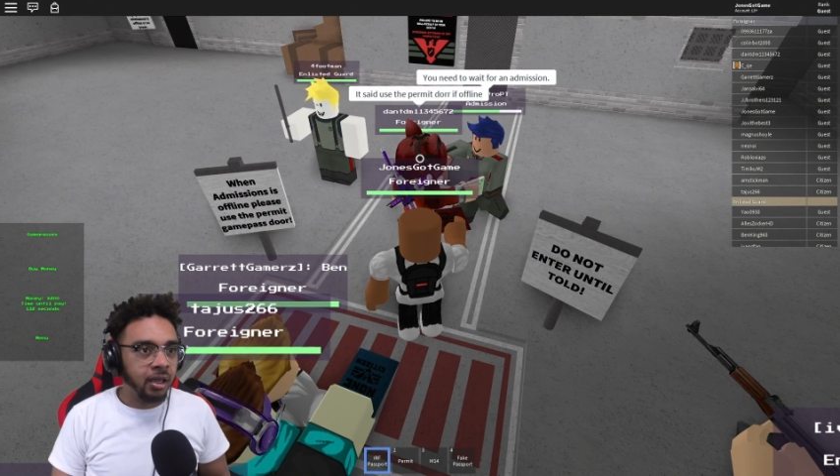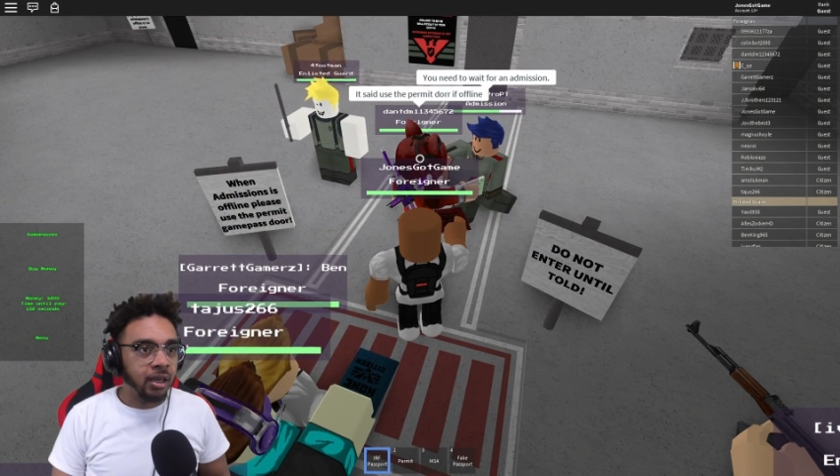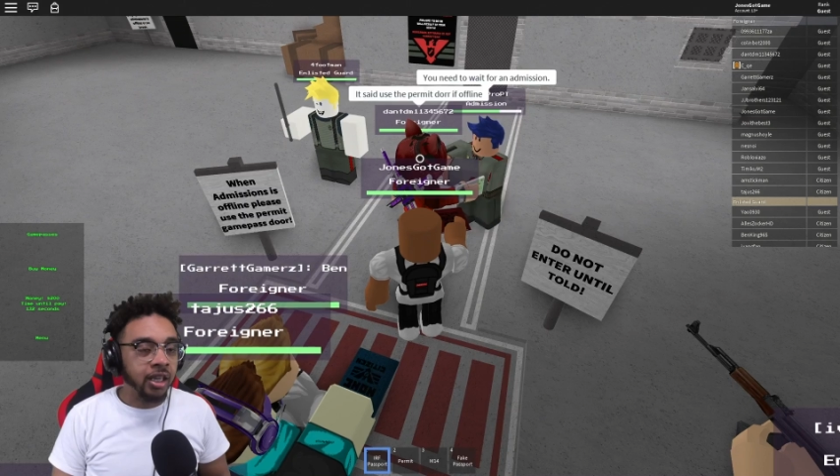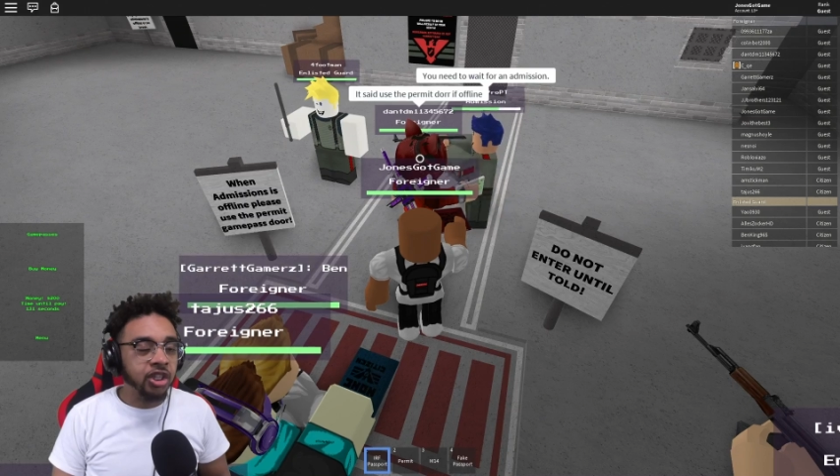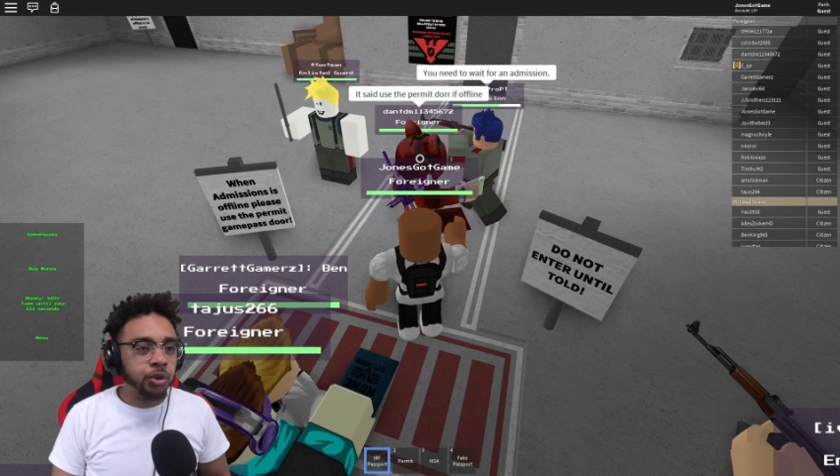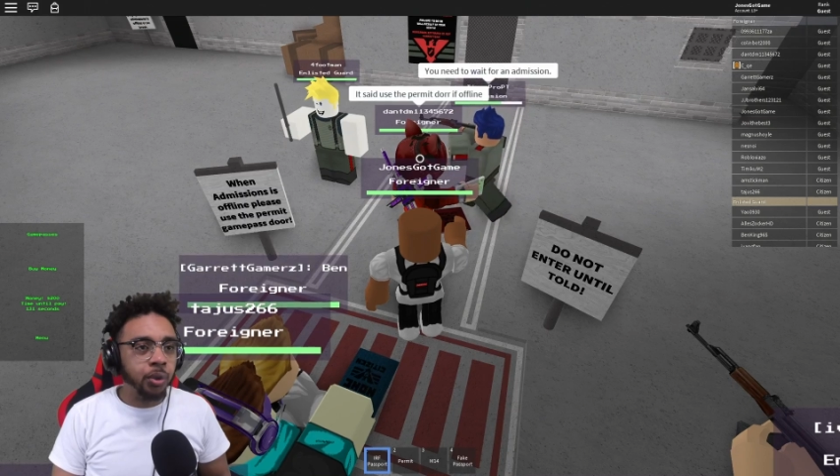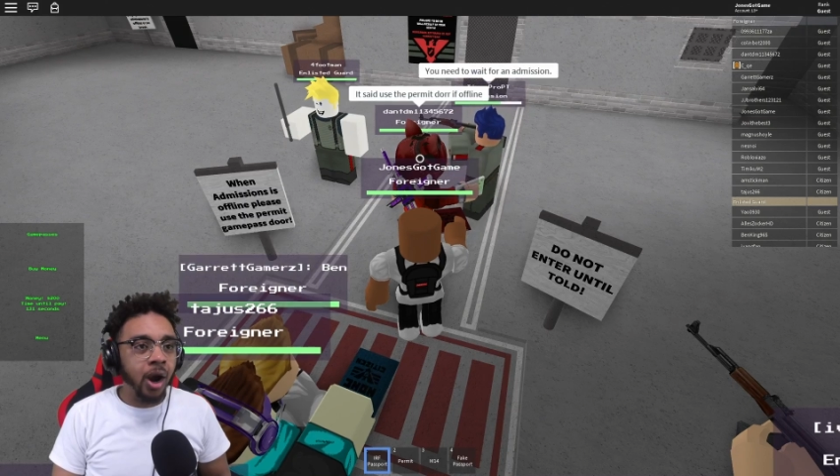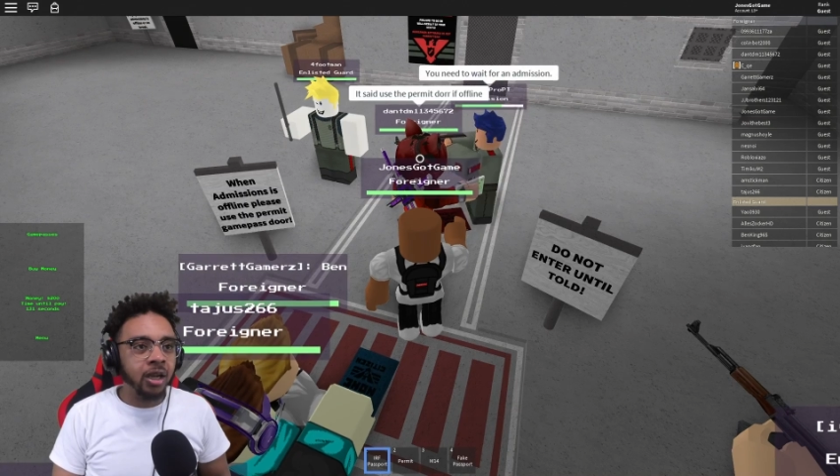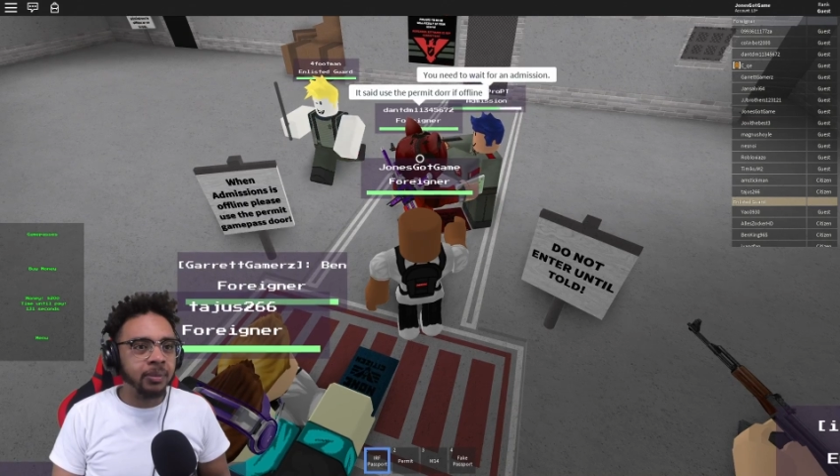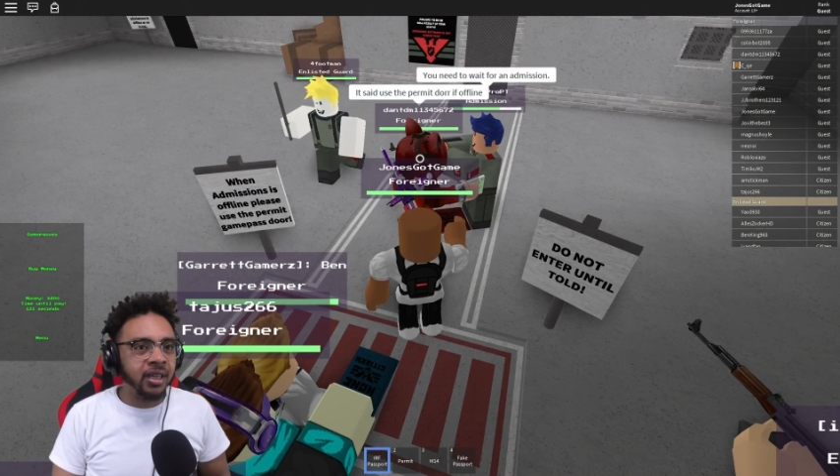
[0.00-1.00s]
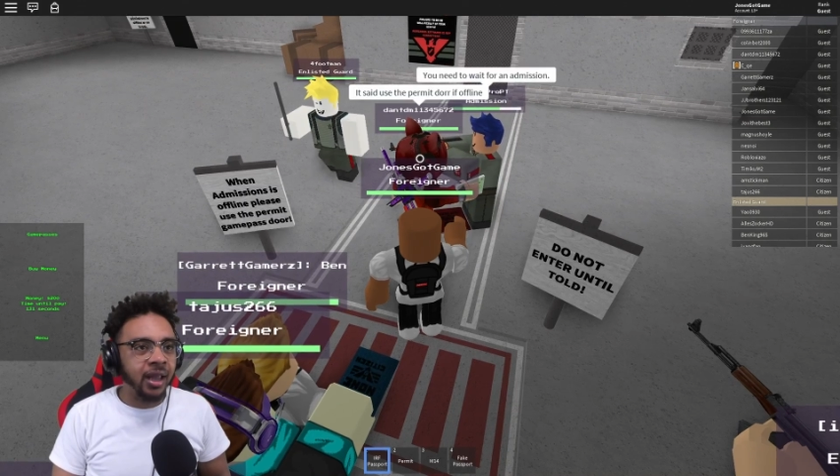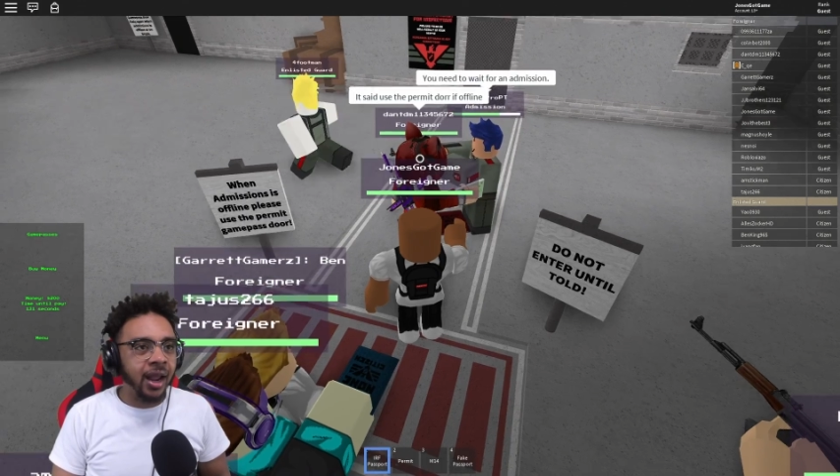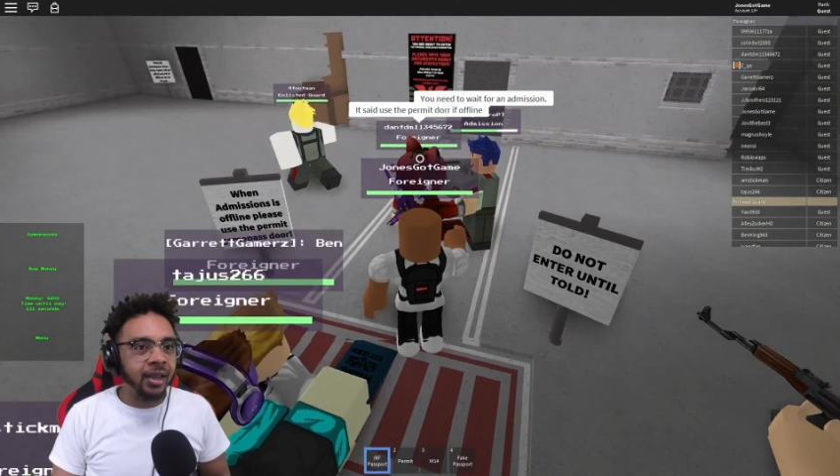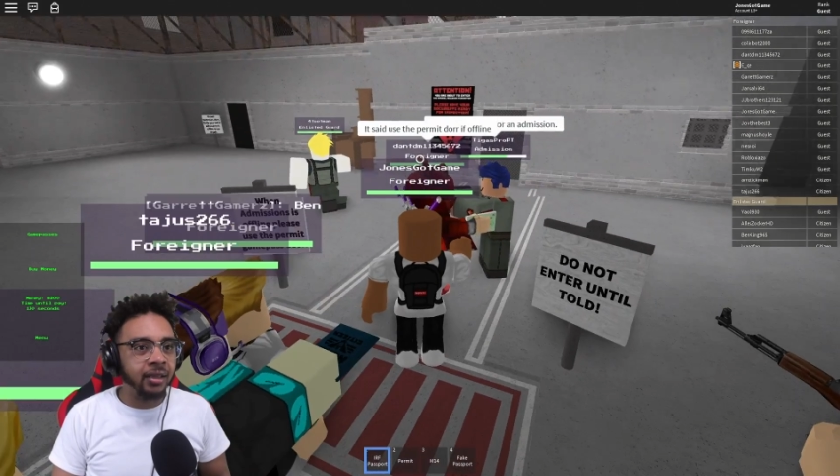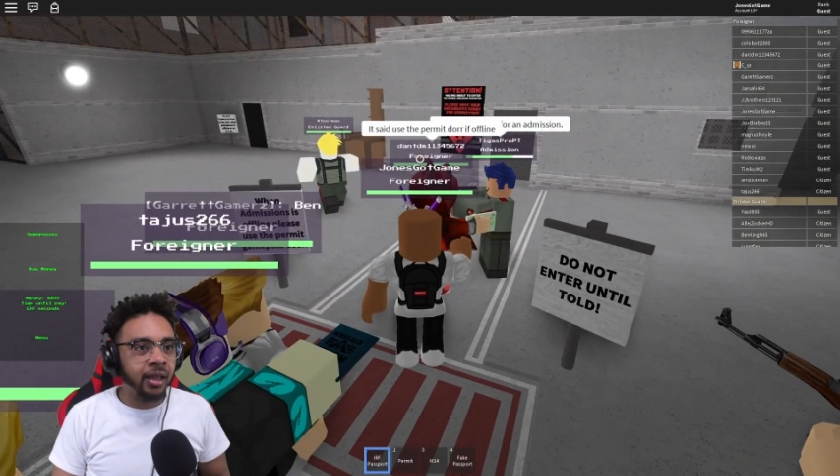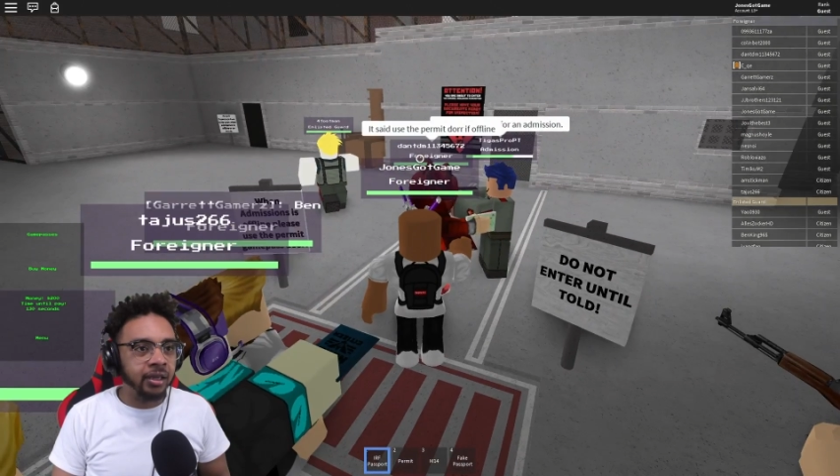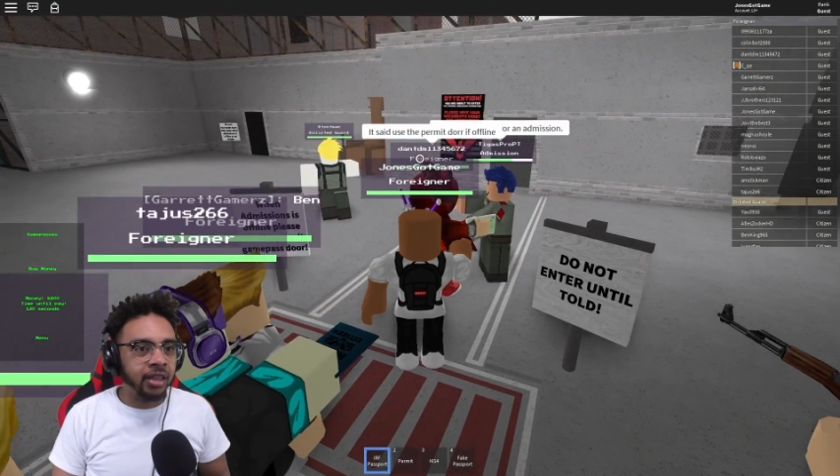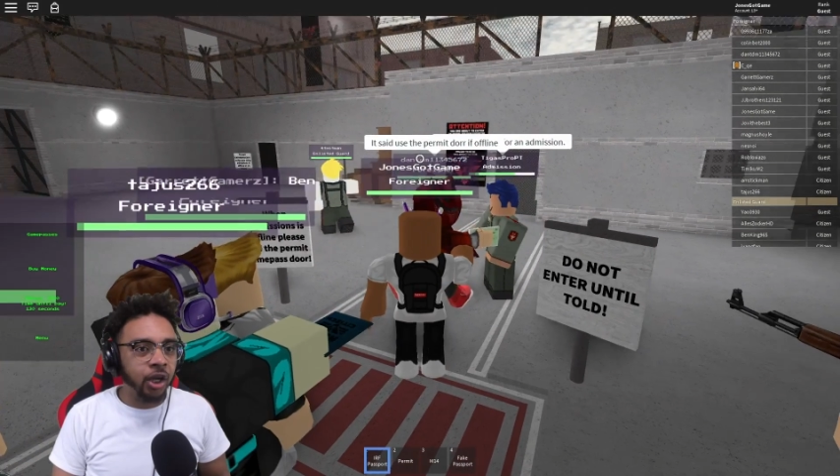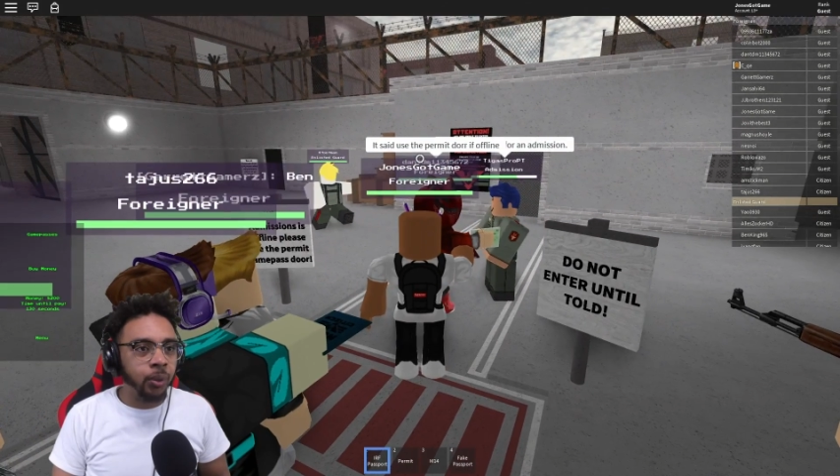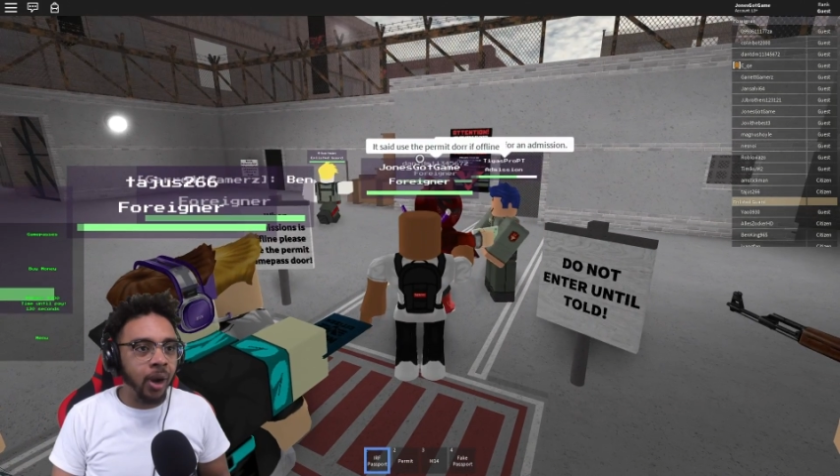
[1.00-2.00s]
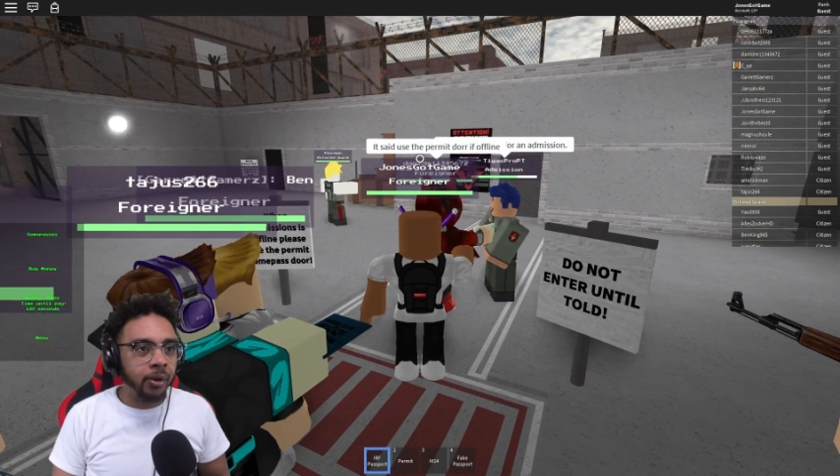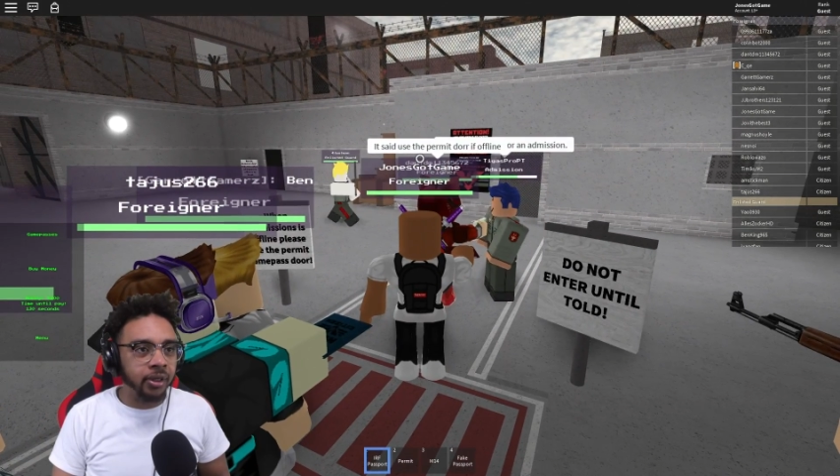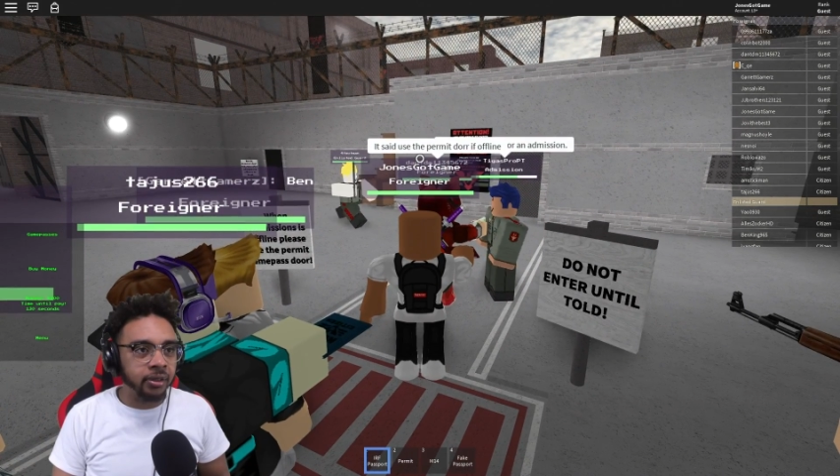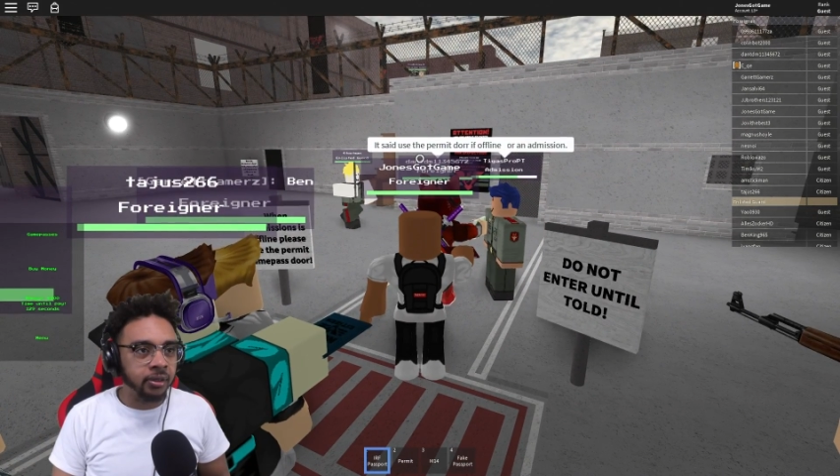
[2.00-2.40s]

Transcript: They just crowded me. Hey, hey, they crowded.